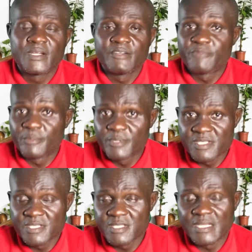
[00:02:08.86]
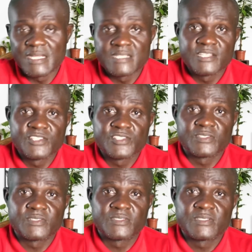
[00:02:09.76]
publicity and attention,
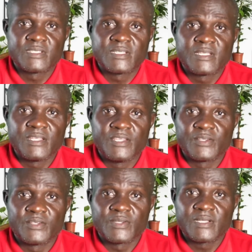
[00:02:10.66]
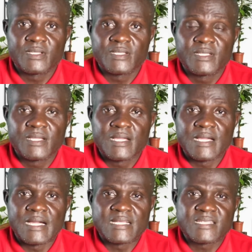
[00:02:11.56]
you know,
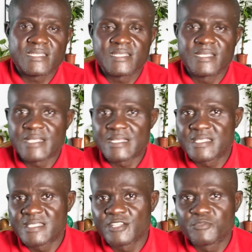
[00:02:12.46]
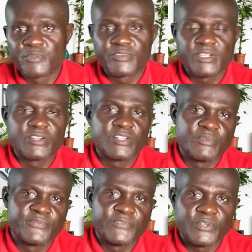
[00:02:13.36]
as it has not been recorded
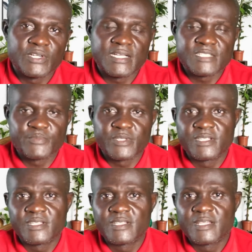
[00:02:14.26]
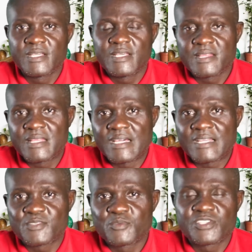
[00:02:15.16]
before, has been that
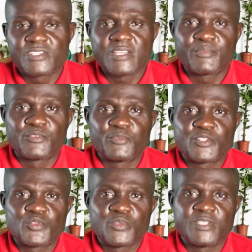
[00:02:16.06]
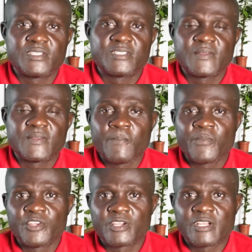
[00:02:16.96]
which happened between
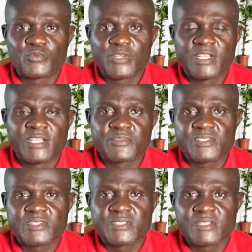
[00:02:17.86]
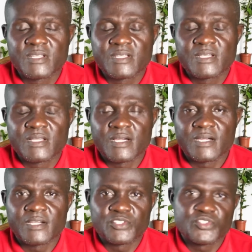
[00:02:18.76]
Duncan Williams,
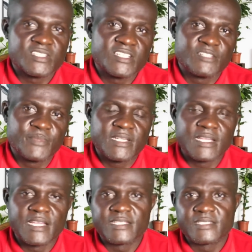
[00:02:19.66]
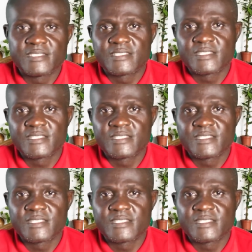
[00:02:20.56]
Joshua Selman, and